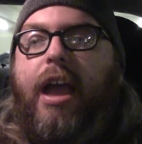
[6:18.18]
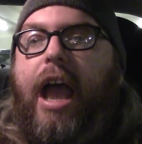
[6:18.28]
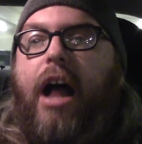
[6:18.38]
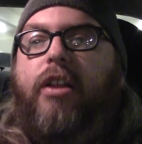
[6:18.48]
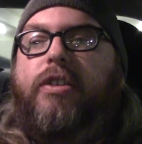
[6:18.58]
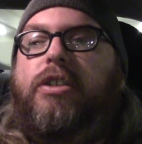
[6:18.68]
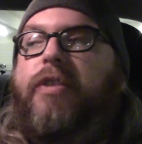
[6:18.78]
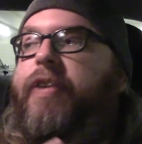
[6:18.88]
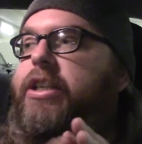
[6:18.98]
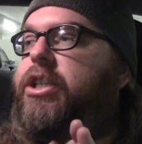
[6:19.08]
Alan
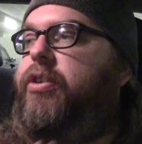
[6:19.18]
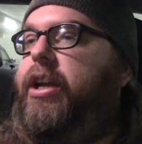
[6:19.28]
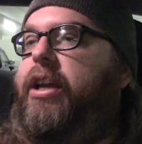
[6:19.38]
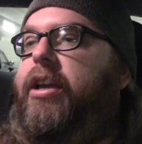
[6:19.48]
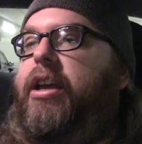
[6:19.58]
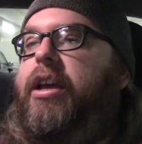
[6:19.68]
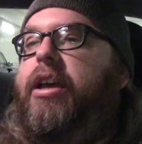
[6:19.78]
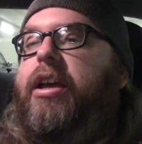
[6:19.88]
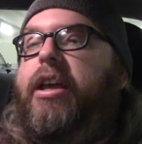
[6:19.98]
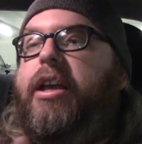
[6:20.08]
Silvestri,
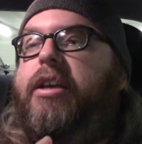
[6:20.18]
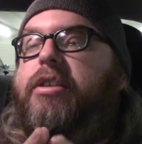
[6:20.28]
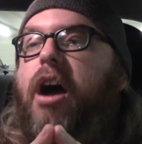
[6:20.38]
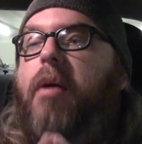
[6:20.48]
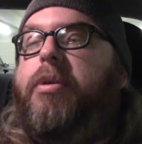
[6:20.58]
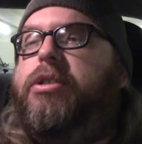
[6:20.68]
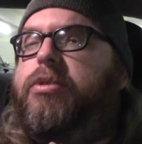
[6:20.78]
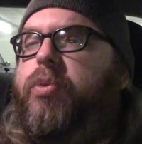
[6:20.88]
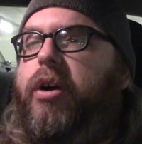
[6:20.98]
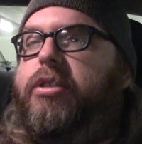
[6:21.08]
he has
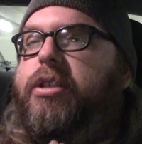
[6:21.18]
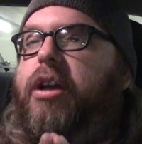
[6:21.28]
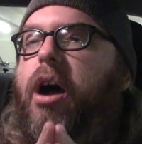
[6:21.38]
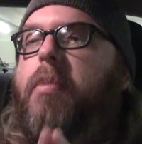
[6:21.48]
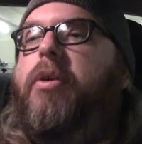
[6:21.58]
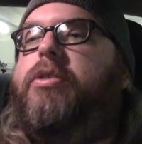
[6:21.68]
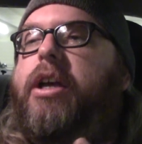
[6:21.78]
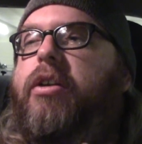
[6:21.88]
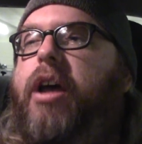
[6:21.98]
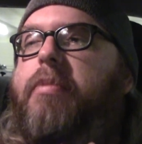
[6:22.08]
almost worked, almost,
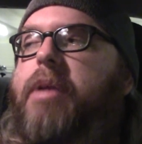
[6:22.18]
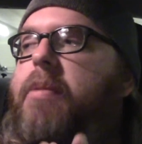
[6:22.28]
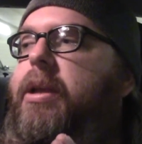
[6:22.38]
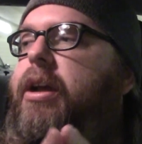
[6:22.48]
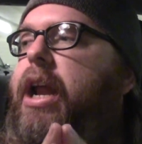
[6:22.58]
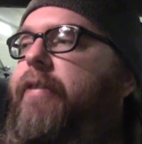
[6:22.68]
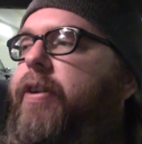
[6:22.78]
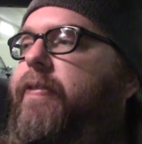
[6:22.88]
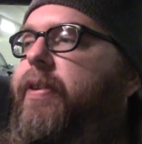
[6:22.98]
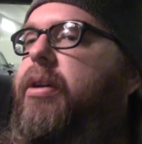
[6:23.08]
I don't, maybe not
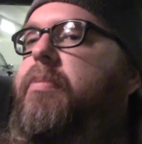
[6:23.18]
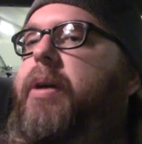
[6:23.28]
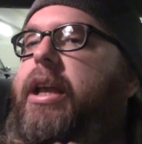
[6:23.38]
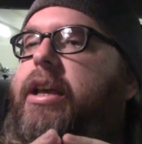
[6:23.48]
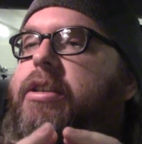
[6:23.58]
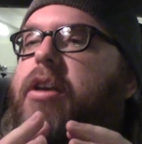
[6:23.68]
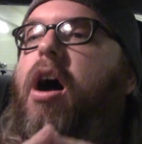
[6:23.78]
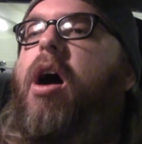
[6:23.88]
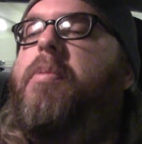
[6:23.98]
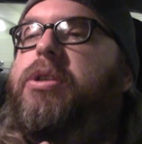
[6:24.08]
every film, but he has
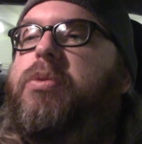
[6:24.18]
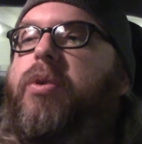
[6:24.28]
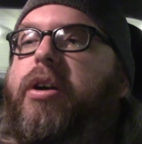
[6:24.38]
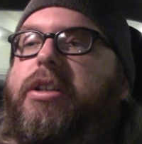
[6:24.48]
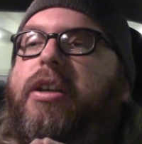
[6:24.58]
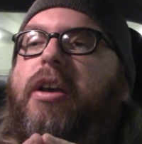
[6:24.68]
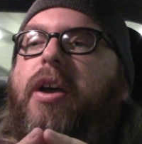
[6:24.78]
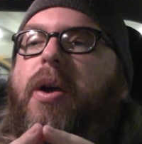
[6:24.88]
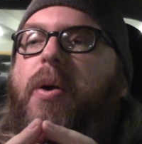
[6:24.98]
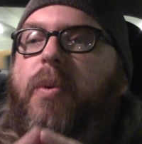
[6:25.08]
almost worked
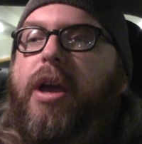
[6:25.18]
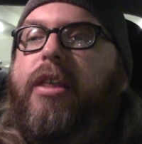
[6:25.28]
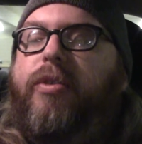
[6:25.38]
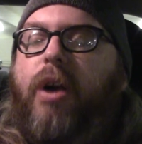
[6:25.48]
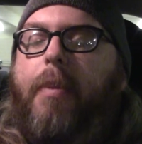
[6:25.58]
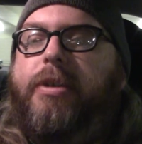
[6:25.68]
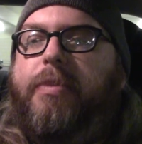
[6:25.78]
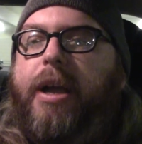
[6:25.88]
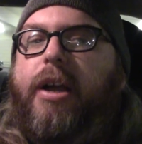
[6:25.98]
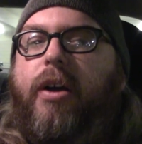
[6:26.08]
with Robert
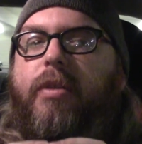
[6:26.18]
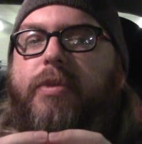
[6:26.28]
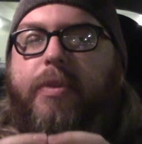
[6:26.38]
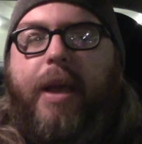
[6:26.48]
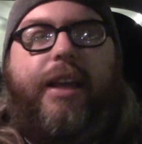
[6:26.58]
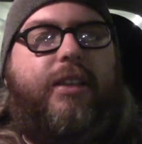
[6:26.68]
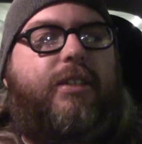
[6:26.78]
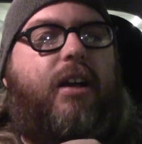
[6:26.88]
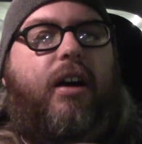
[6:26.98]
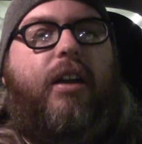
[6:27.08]

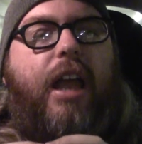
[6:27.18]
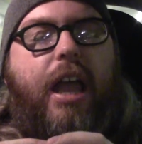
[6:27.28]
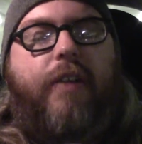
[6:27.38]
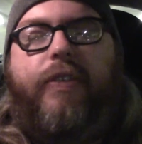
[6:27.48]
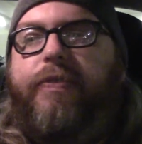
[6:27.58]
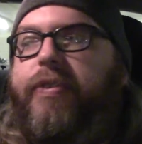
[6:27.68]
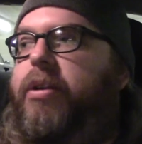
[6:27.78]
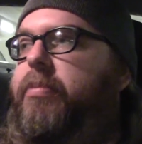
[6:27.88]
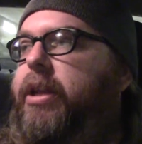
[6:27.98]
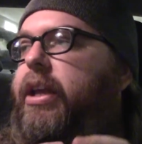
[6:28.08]
Zemeckis on every
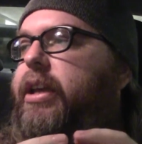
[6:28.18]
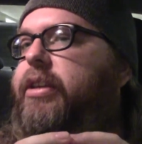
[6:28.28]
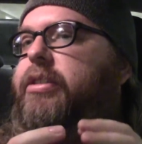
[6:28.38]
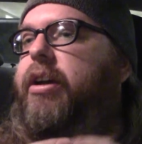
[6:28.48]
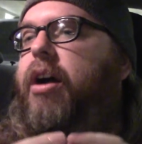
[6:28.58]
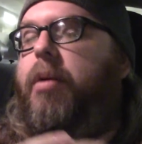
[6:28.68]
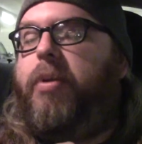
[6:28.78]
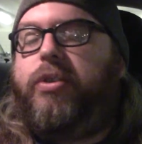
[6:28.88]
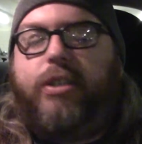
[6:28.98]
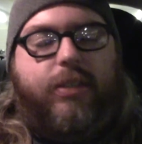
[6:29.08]
film that he has done
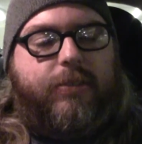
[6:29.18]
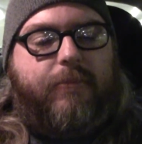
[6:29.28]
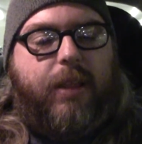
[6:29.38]
almost